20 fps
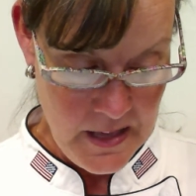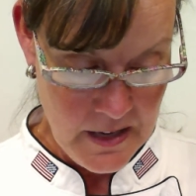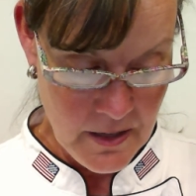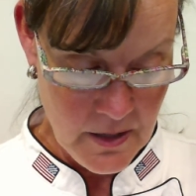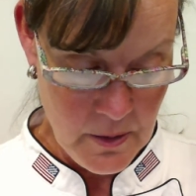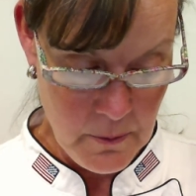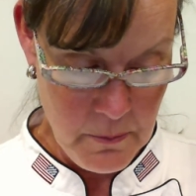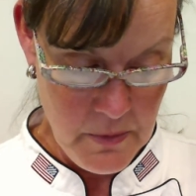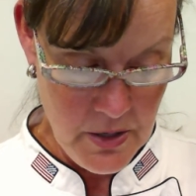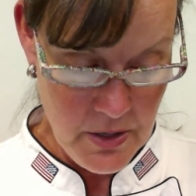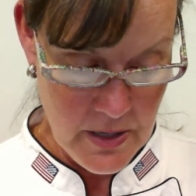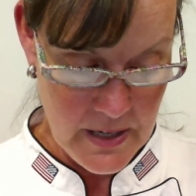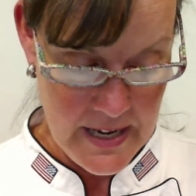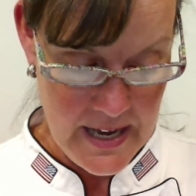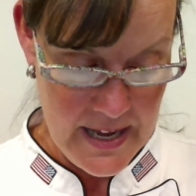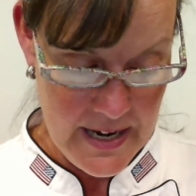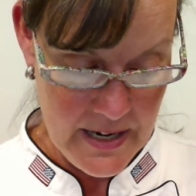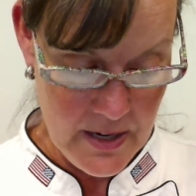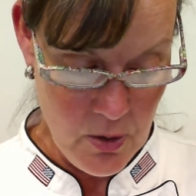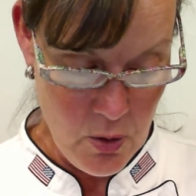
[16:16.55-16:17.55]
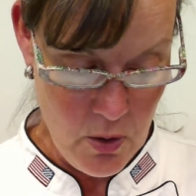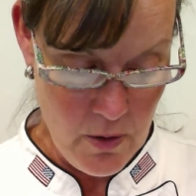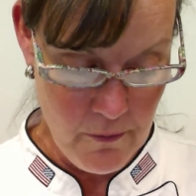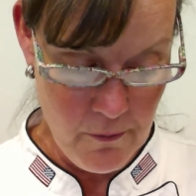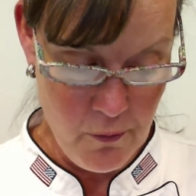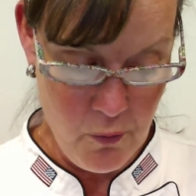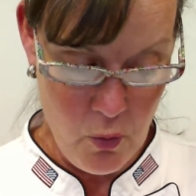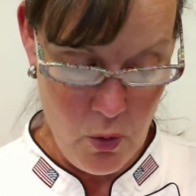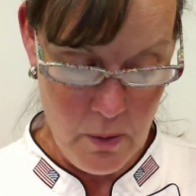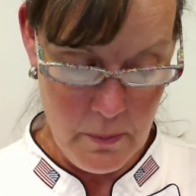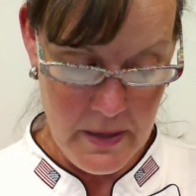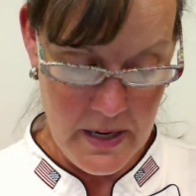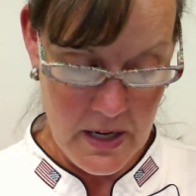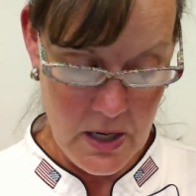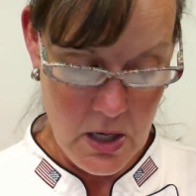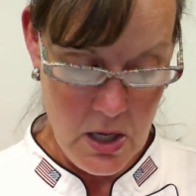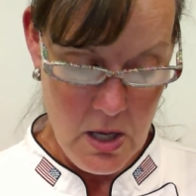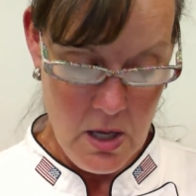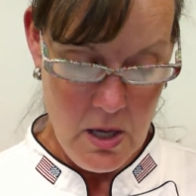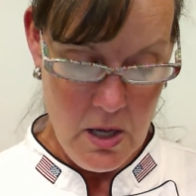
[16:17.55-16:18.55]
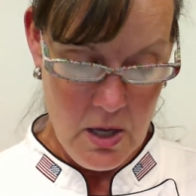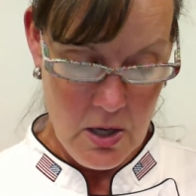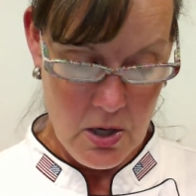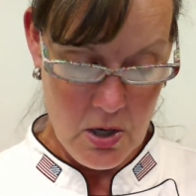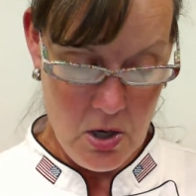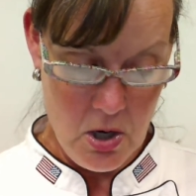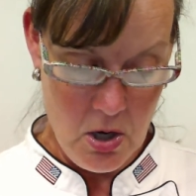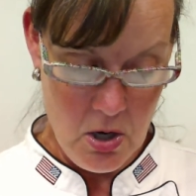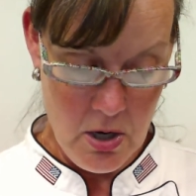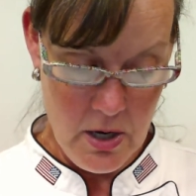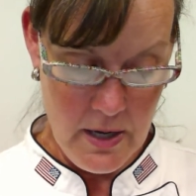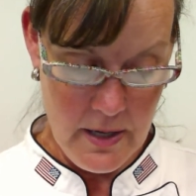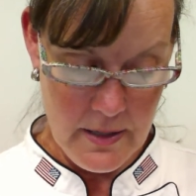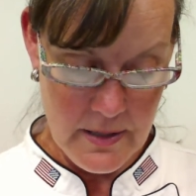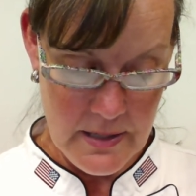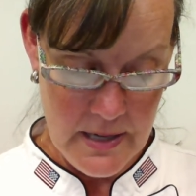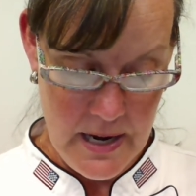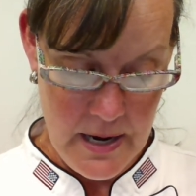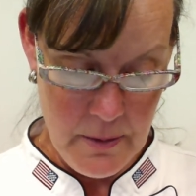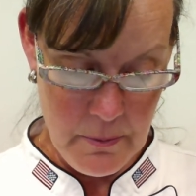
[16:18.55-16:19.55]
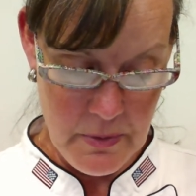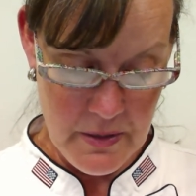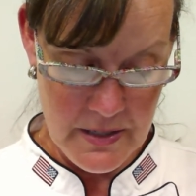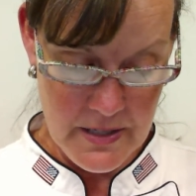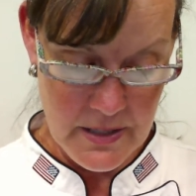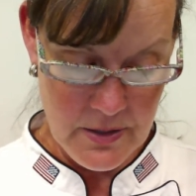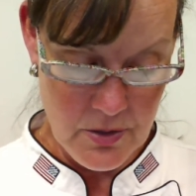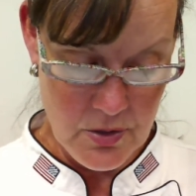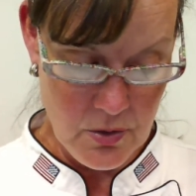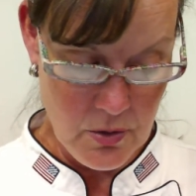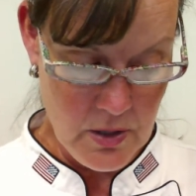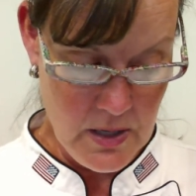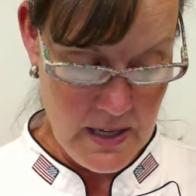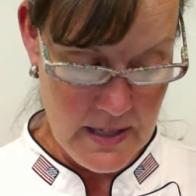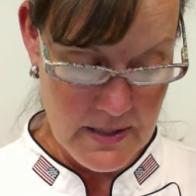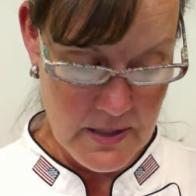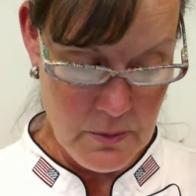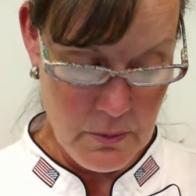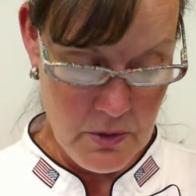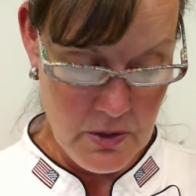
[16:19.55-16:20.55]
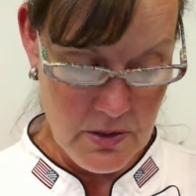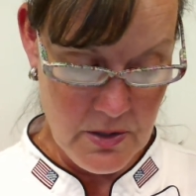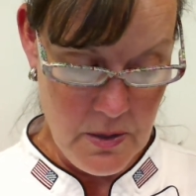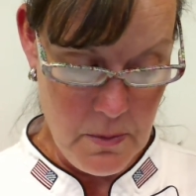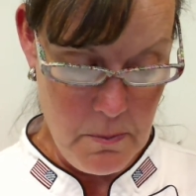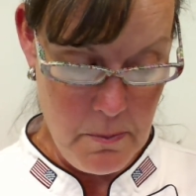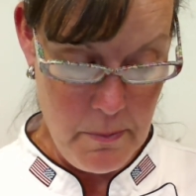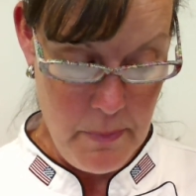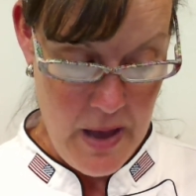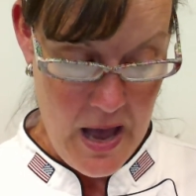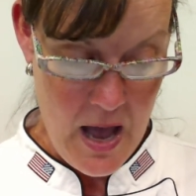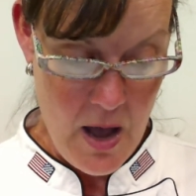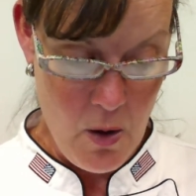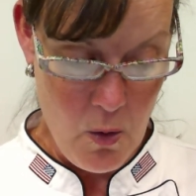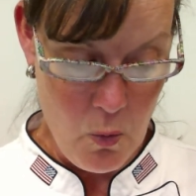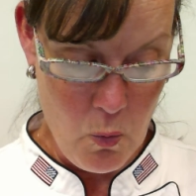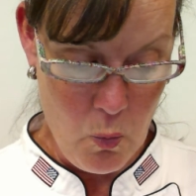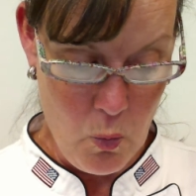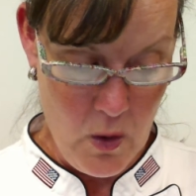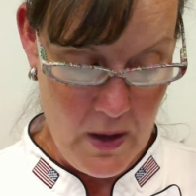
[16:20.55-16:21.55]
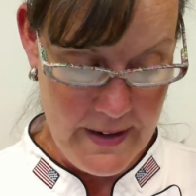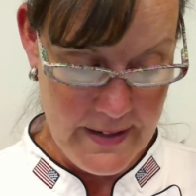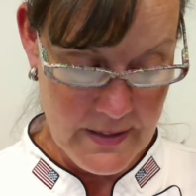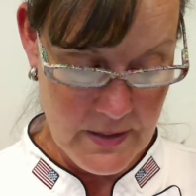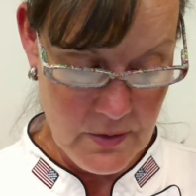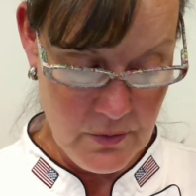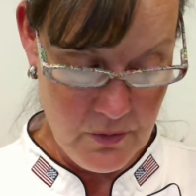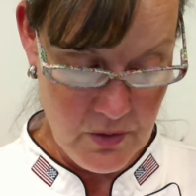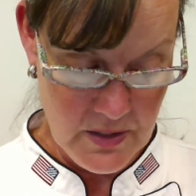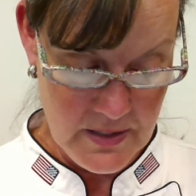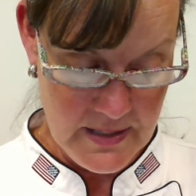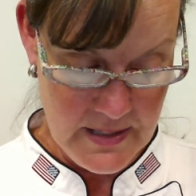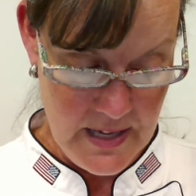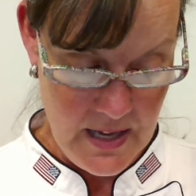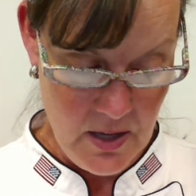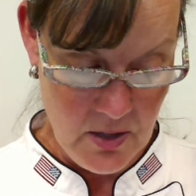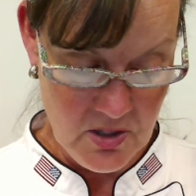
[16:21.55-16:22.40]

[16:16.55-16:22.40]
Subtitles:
Communicating or informing current and potential customers about what is for sale.